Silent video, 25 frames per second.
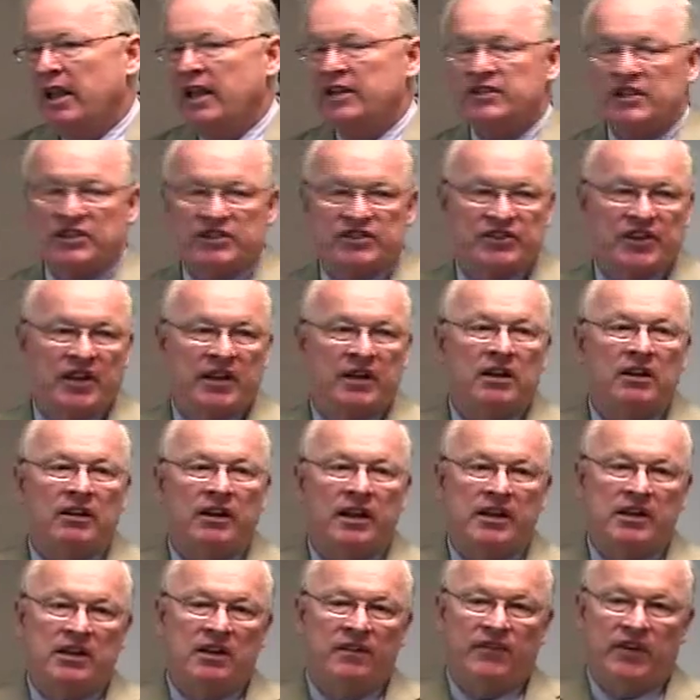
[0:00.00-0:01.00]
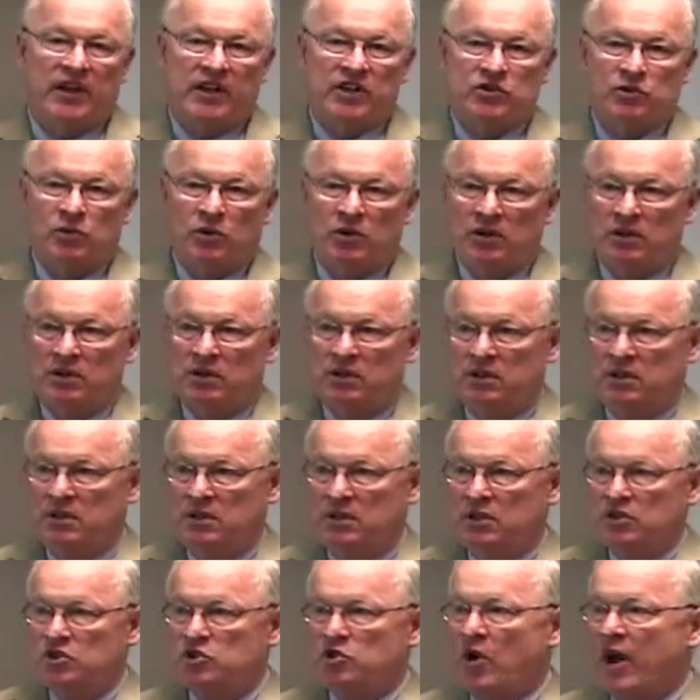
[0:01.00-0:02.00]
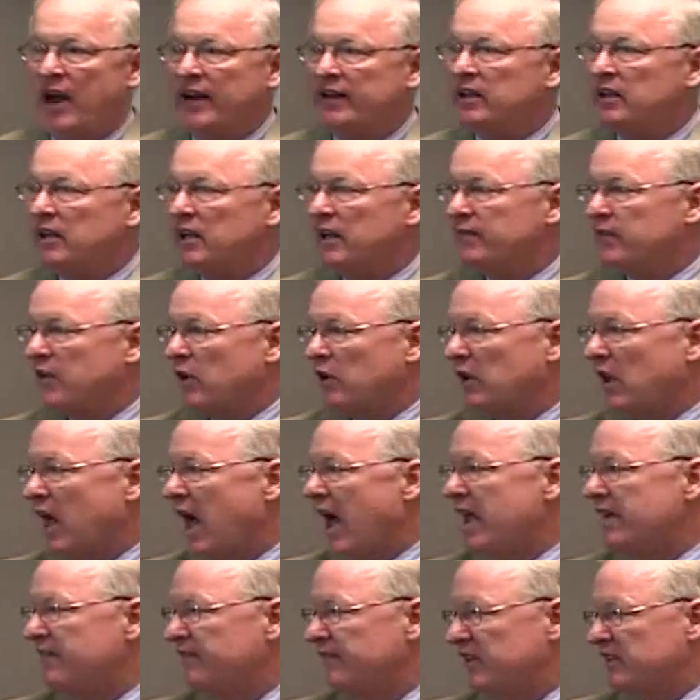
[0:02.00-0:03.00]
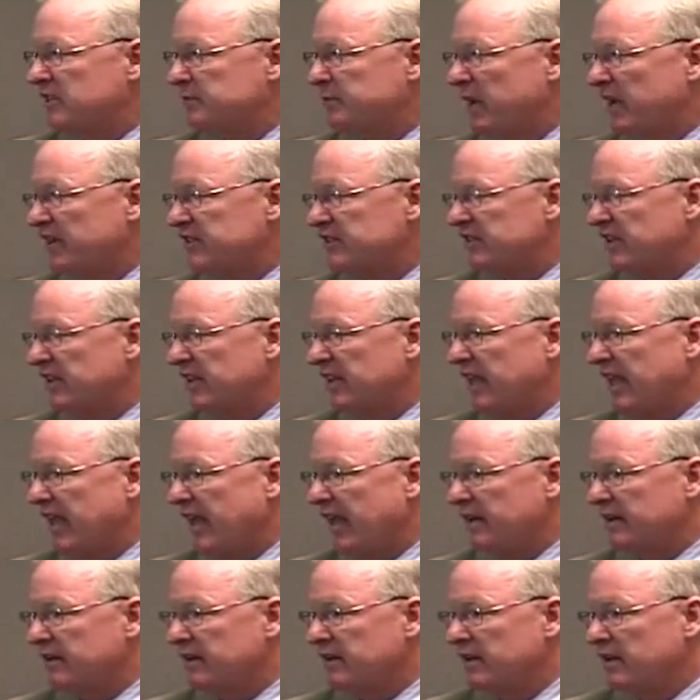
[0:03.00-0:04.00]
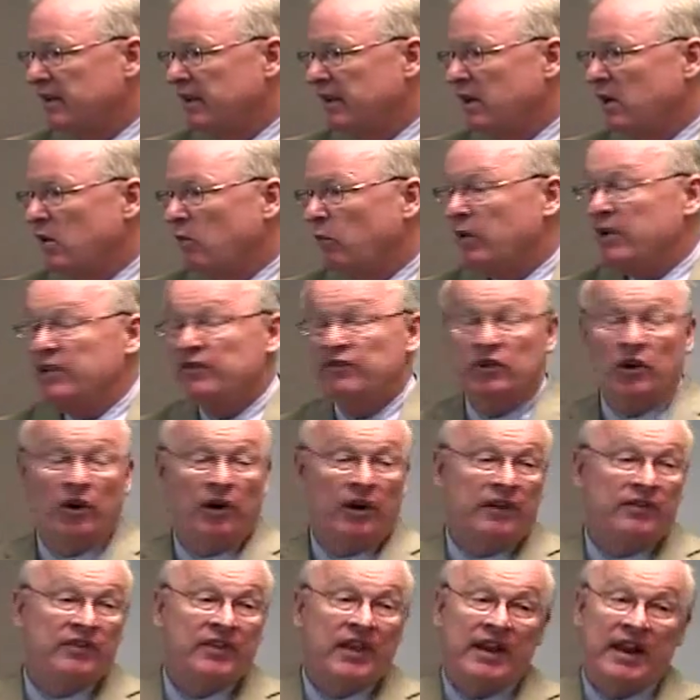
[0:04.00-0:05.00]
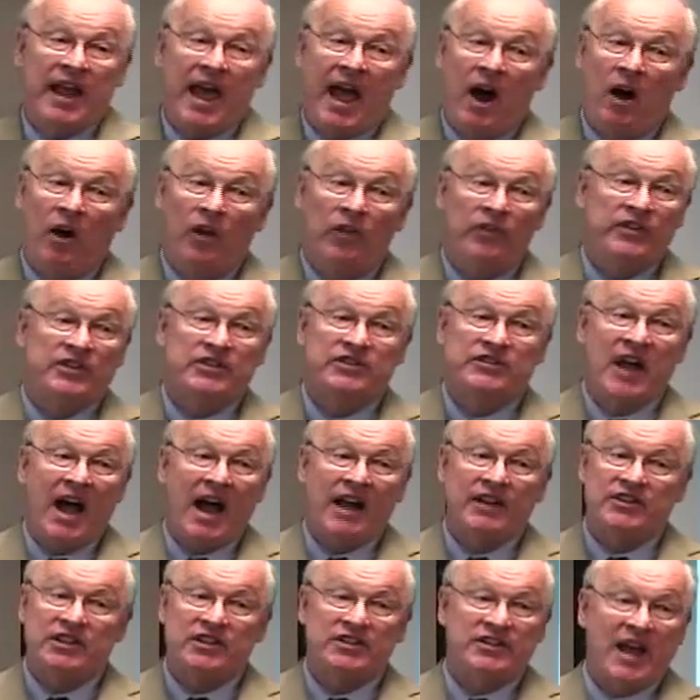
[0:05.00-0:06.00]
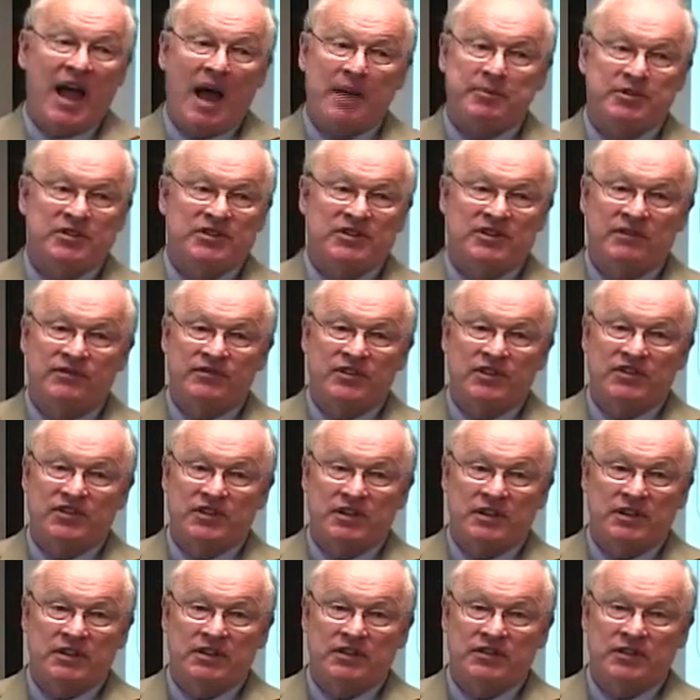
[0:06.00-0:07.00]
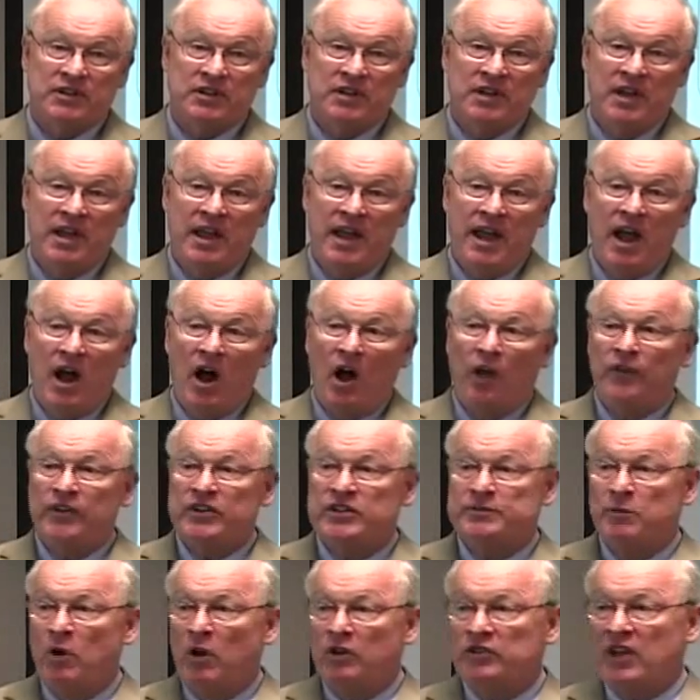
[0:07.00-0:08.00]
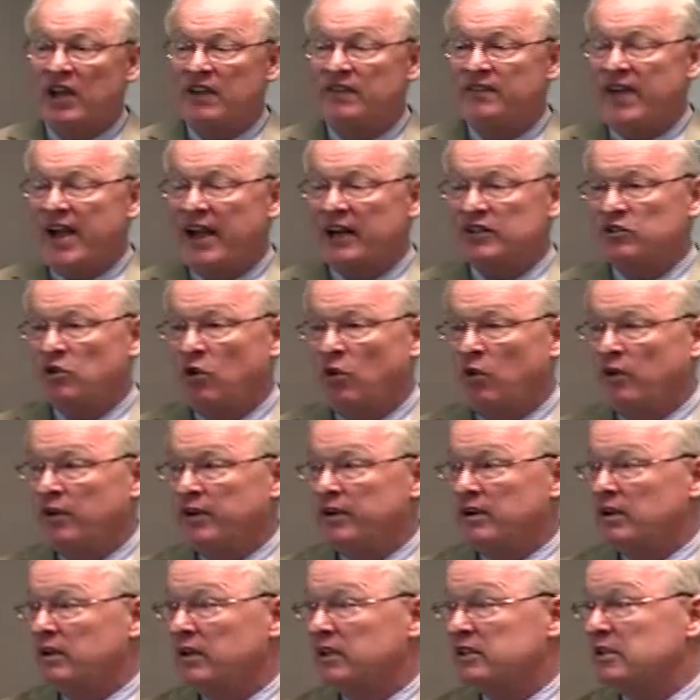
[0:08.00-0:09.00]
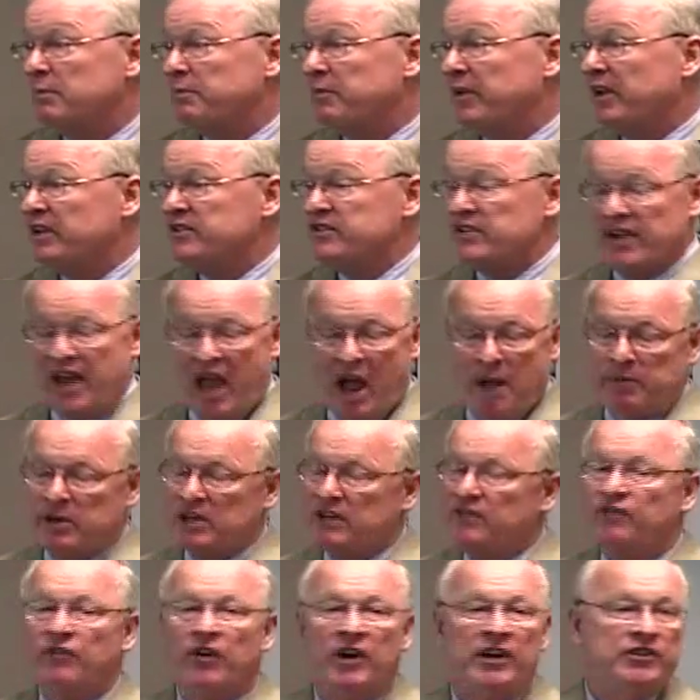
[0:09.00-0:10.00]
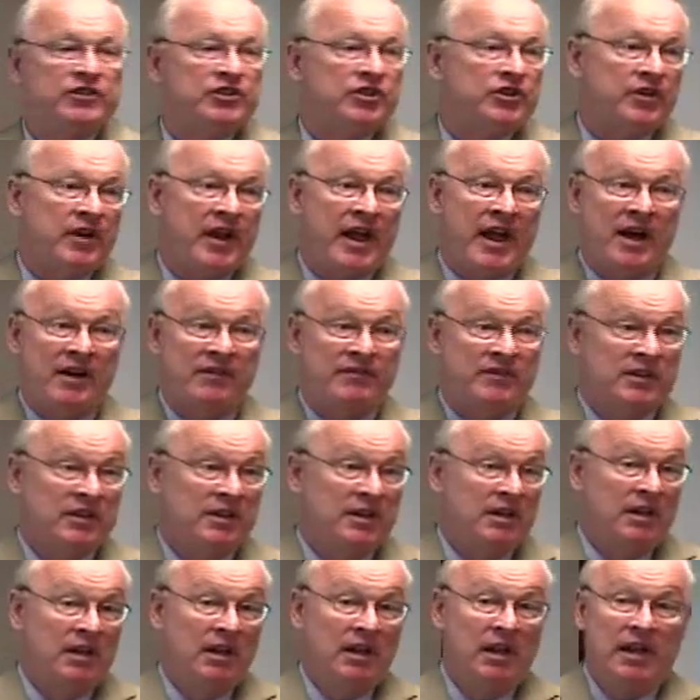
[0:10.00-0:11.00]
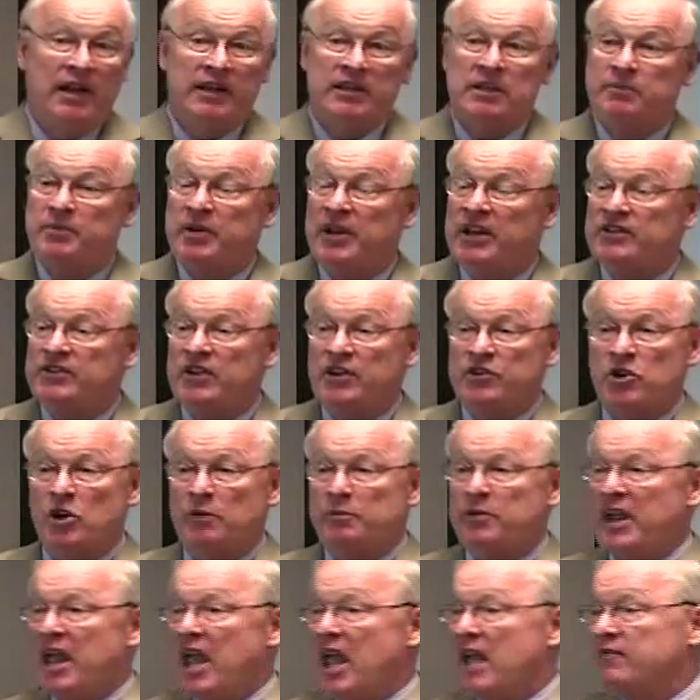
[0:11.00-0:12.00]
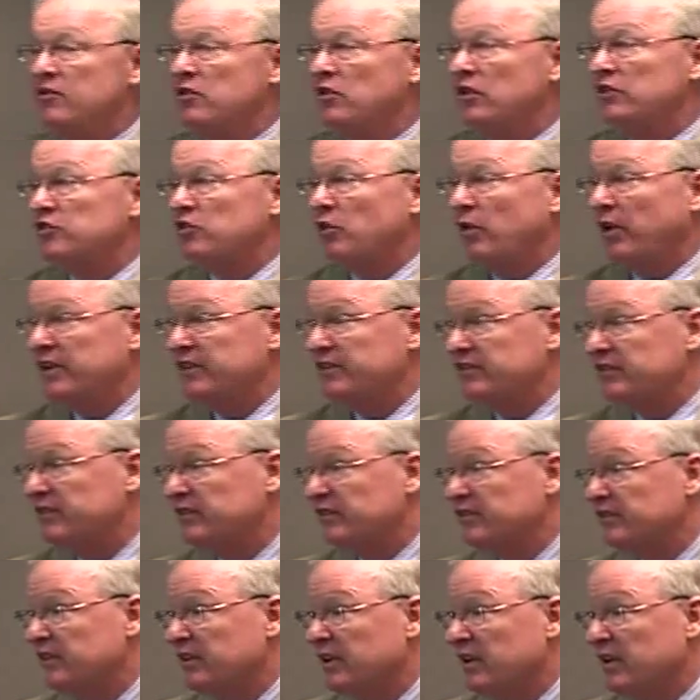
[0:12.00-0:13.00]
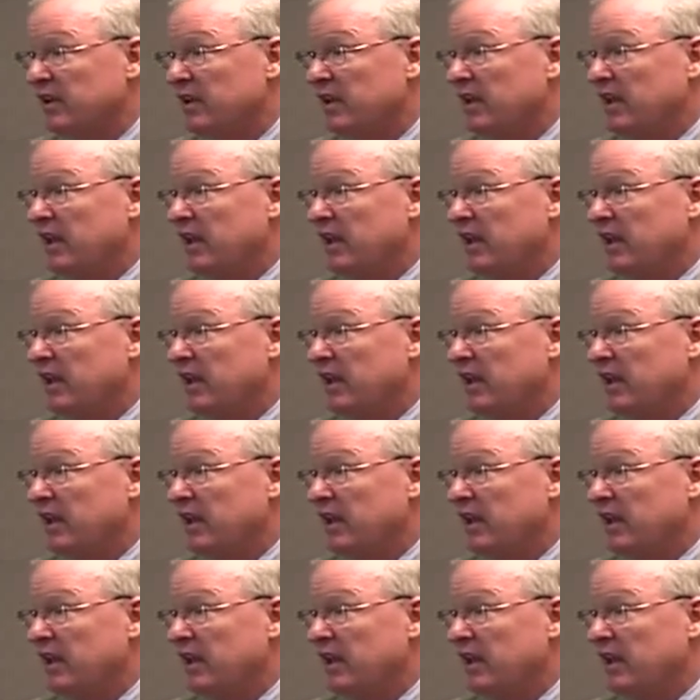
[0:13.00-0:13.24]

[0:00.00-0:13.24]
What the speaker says: is a single individual trying to live their life as best they can. We've learned that health is not just absence of disease. Health is multifactorial. It depends on how many friends you have. It depends on your behavioral choices.